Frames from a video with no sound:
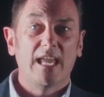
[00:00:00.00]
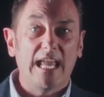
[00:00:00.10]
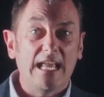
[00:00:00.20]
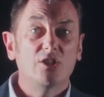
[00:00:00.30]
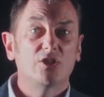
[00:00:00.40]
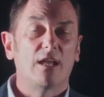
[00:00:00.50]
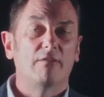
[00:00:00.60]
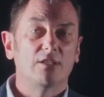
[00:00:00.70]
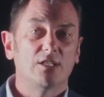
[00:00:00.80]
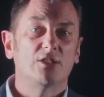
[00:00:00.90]
into their
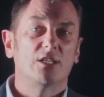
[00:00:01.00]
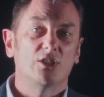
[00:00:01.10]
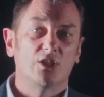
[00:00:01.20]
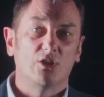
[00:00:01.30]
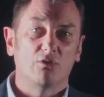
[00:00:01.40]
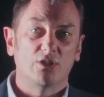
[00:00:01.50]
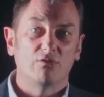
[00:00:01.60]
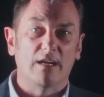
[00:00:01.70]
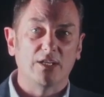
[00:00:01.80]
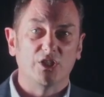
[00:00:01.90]
existing security
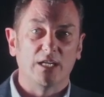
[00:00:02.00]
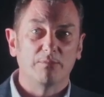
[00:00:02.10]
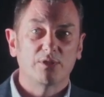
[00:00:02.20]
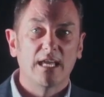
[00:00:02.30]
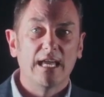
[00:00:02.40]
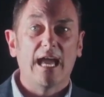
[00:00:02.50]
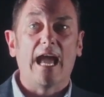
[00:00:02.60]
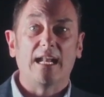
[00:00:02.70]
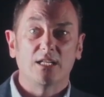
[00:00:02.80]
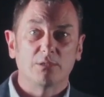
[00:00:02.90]
regimes
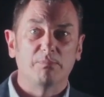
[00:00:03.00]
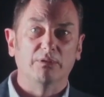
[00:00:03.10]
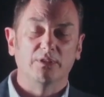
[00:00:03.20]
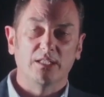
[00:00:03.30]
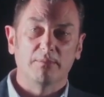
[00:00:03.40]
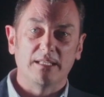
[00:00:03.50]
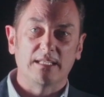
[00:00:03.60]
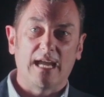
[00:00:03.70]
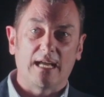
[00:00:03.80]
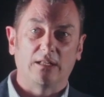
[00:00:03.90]
and building them into
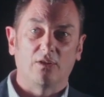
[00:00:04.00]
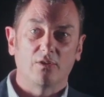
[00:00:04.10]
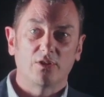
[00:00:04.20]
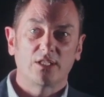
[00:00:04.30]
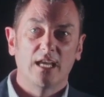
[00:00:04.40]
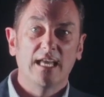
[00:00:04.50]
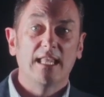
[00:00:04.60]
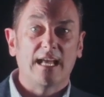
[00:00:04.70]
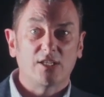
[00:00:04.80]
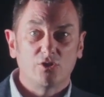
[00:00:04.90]
catalogs.
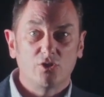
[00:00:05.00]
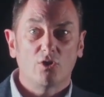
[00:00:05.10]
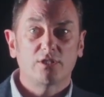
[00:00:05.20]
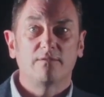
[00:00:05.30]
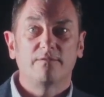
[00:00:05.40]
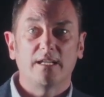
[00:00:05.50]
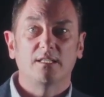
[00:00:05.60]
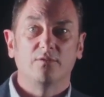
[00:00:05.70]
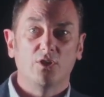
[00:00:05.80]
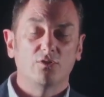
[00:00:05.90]
That's not
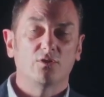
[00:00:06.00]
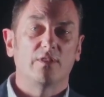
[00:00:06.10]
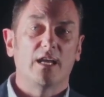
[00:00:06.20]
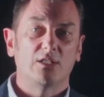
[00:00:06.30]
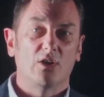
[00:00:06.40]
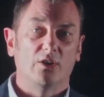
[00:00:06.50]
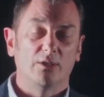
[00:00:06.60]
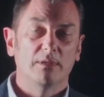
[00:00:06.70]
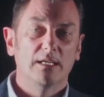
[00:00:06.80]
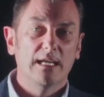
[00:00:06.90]
effective use of their
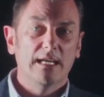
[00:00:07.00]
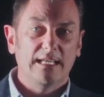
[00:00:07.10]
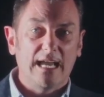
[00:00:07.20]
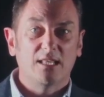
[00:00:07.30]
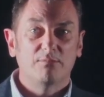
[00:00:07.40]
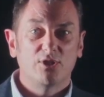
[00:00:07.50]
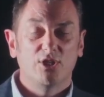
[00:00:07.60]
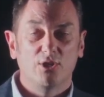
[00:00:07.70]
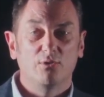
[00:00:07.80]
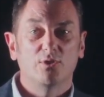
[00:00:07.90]
time. Get them to
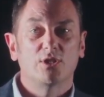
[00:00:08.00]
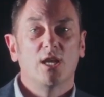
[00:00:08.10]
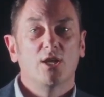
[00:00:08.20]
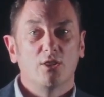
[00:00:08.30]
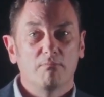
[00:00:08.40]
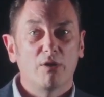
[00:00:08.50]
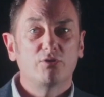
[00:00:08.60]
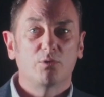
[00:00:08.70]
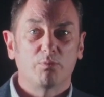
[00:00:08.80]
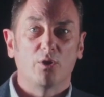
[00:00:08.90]
use the
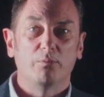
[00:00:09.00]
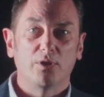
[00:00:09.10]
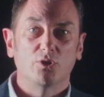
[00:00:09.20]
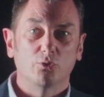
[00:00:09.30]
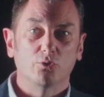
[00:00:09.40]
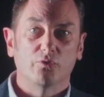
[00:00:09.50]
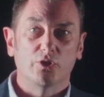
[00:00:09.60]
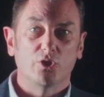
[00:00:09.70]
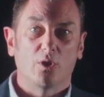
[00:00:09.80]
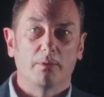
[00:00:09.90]
most appropriate tools for the
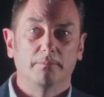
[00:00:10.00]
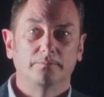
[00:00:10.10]
job.